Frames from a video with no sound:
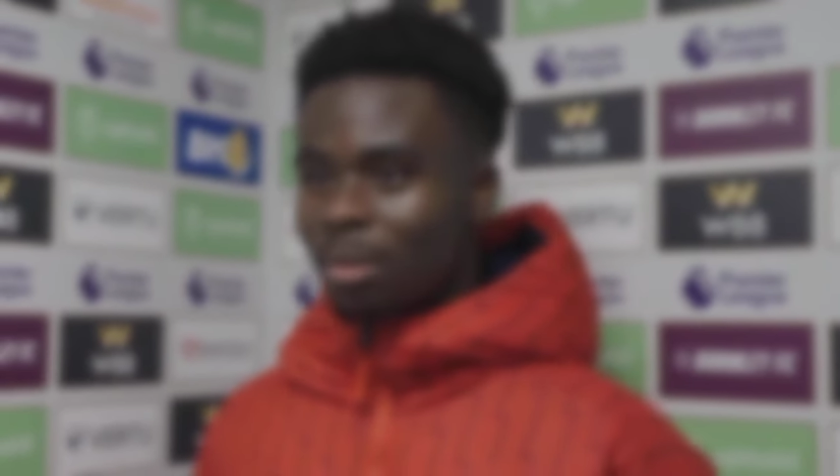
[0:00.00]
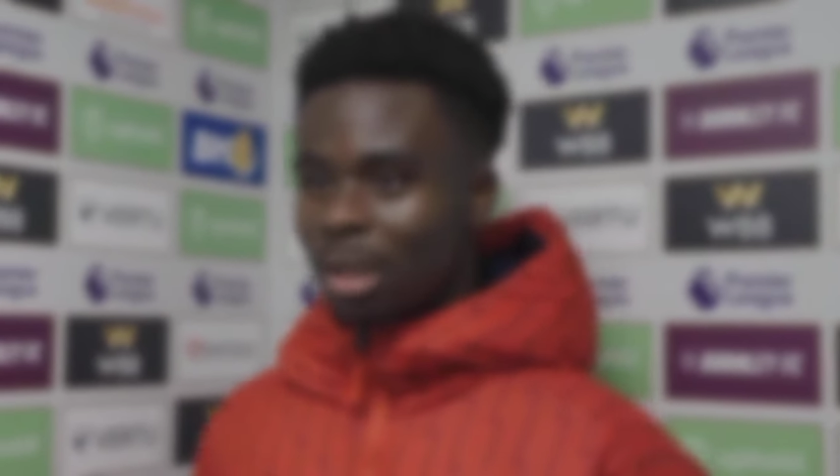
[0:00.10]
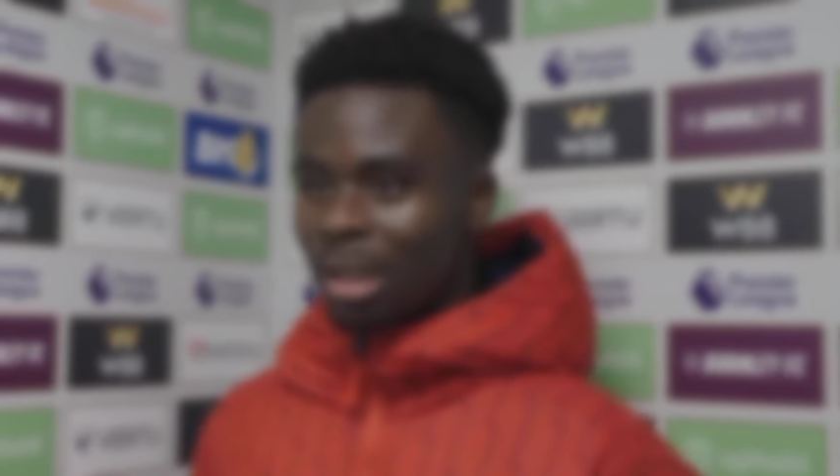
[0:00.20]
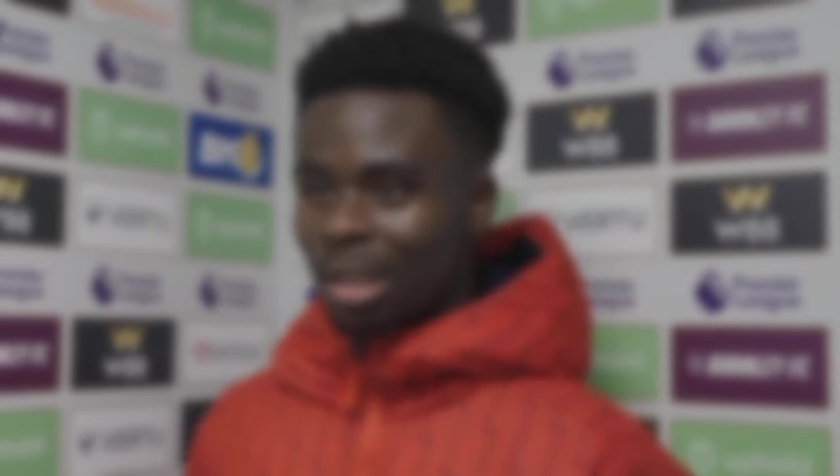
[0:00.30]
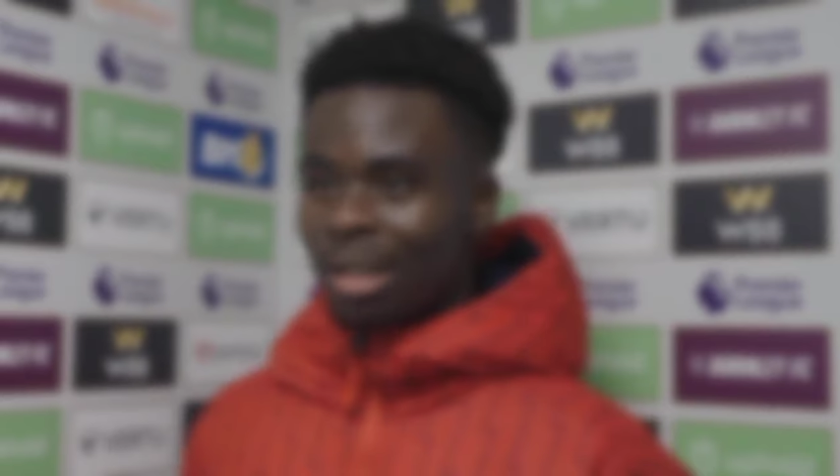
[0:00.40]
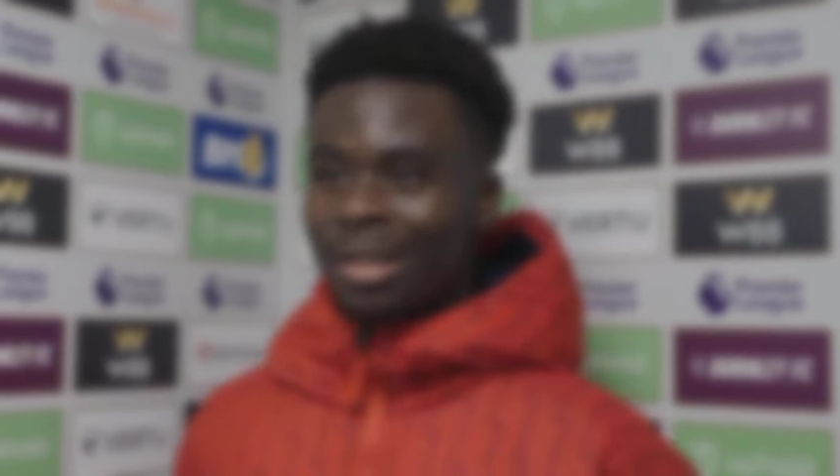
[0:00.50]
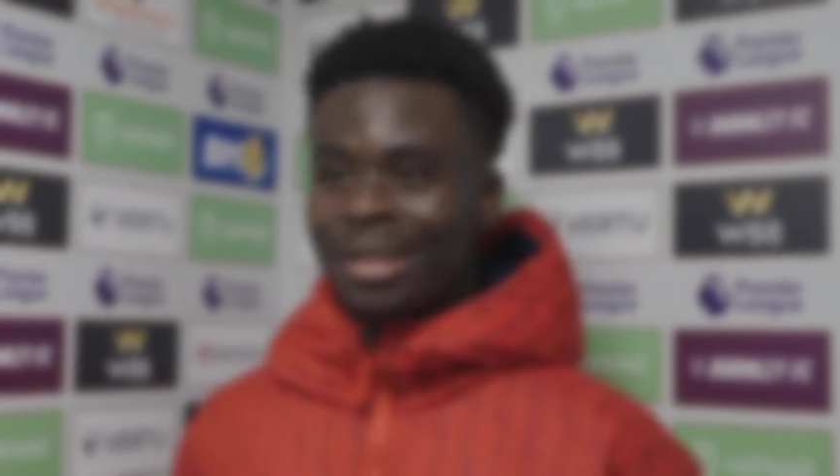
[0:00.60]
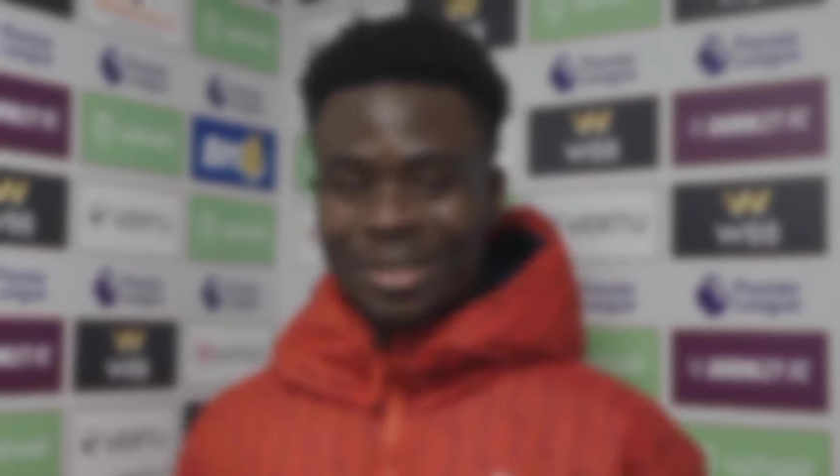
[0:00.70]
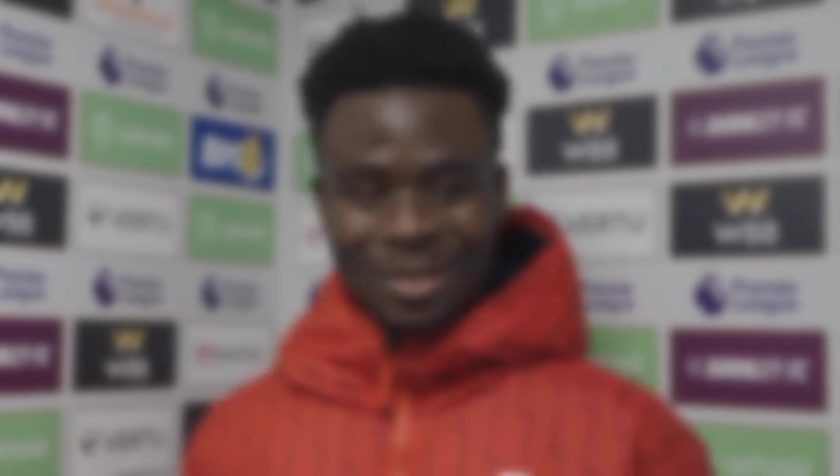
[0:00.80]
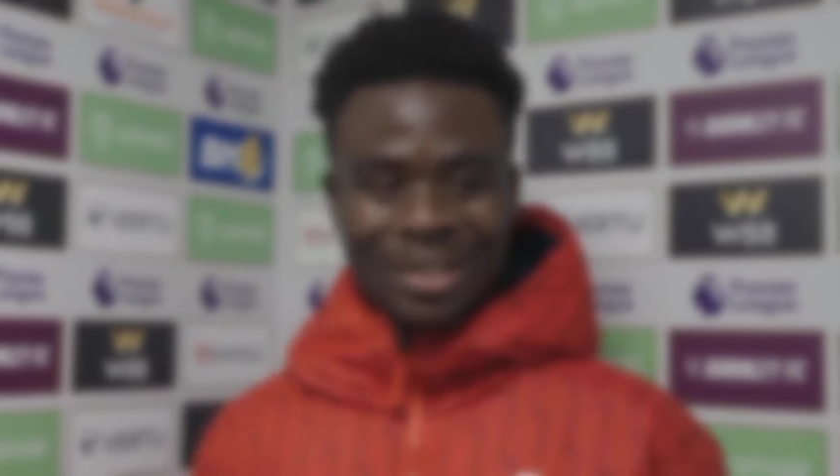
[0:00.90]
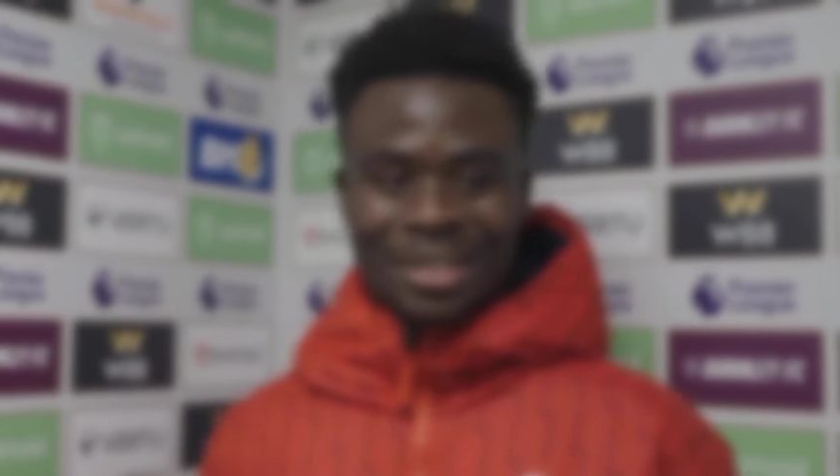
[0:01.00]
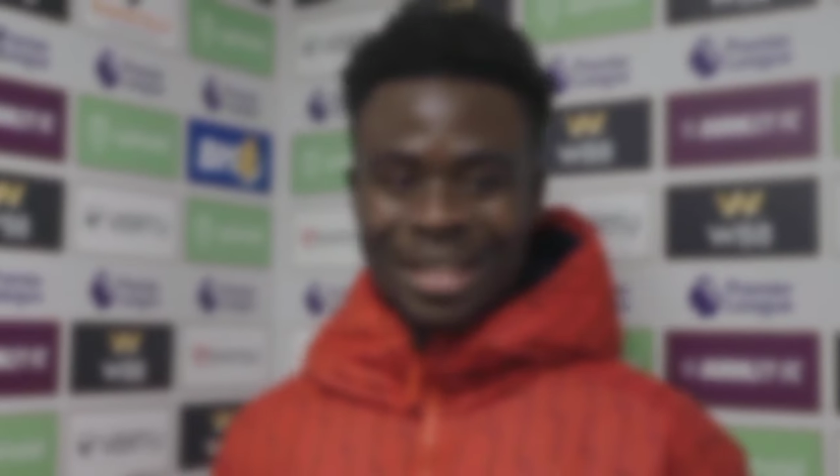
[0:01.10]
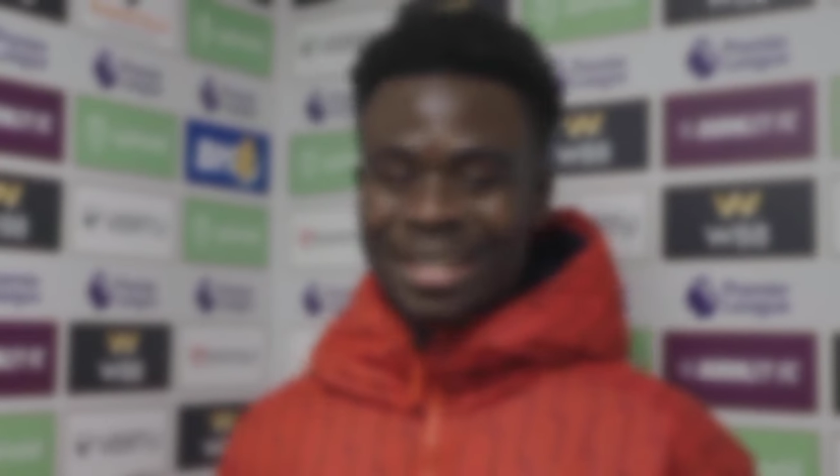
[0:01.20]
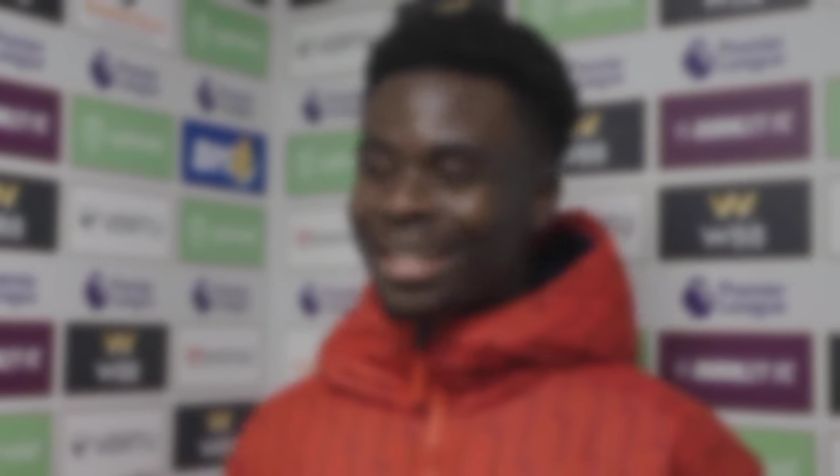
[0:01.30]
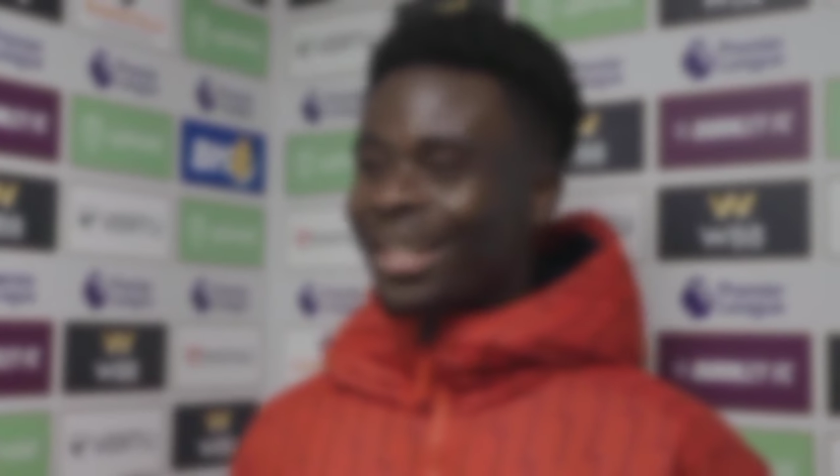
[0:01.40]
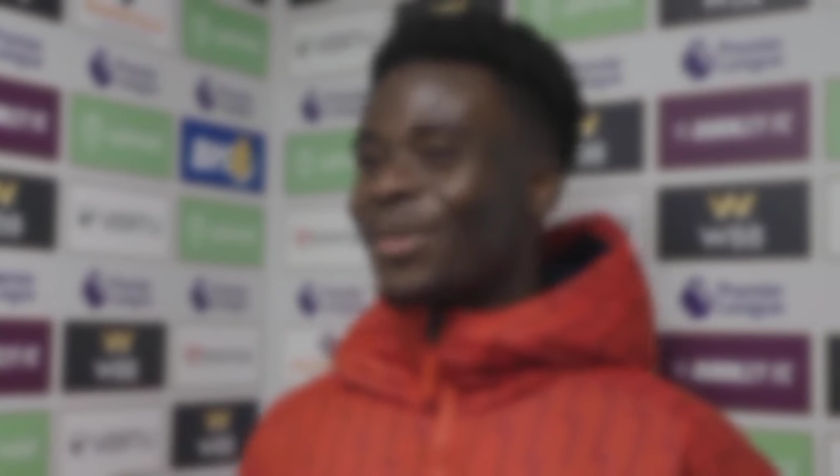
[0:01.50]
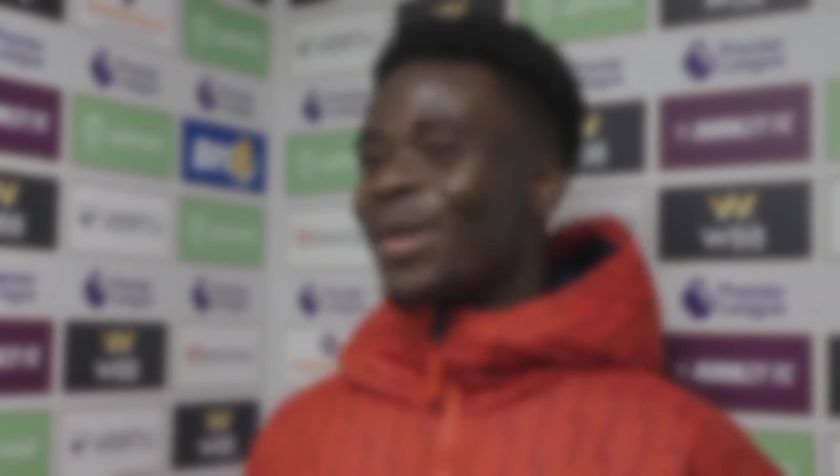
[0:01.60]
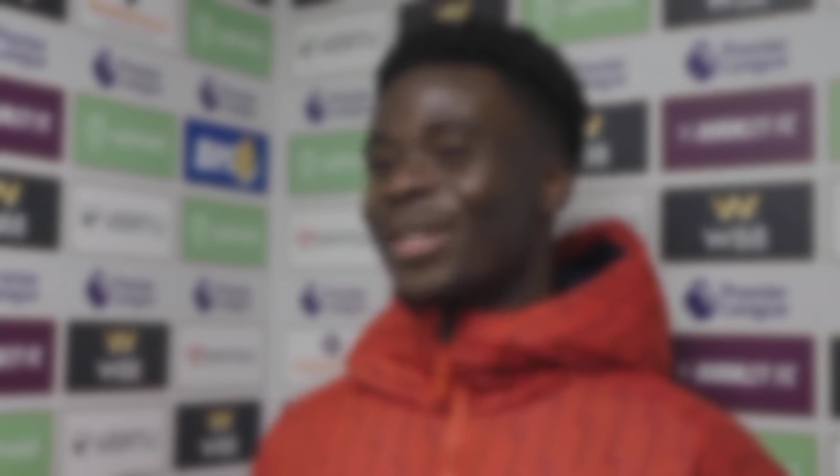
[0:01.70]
And it's nice that they won